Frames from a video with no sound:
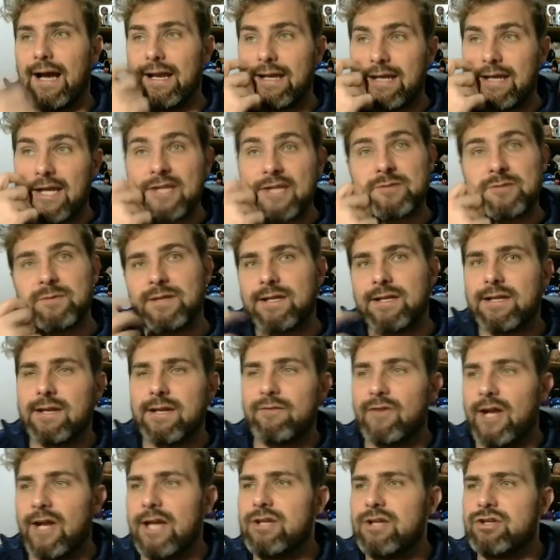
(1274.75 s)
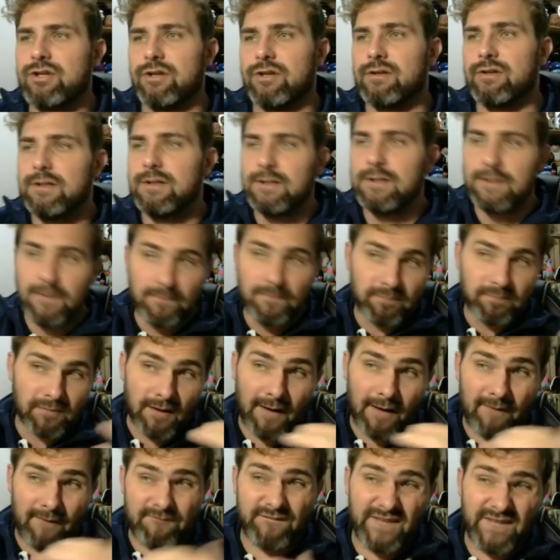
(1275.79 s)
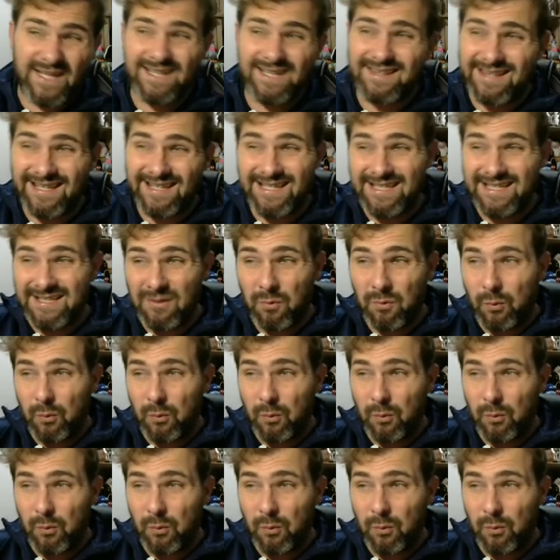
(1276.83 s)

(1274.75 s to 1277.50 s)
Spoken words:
it gives me the dividation. I think the